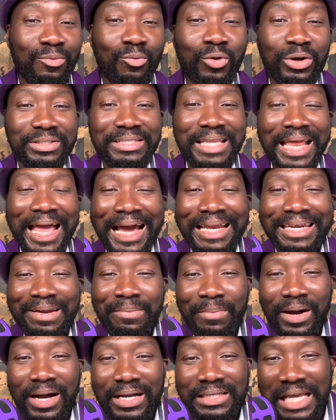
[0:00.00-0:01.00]
What the
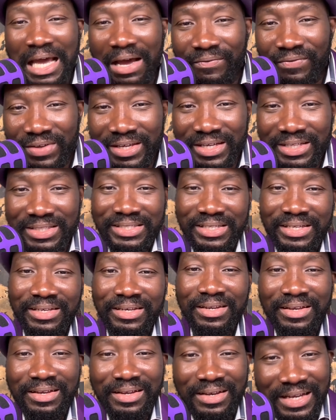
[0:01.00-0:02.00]
animals have
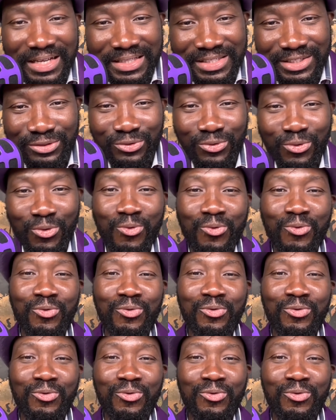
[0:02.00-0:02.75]
eaten, let it go.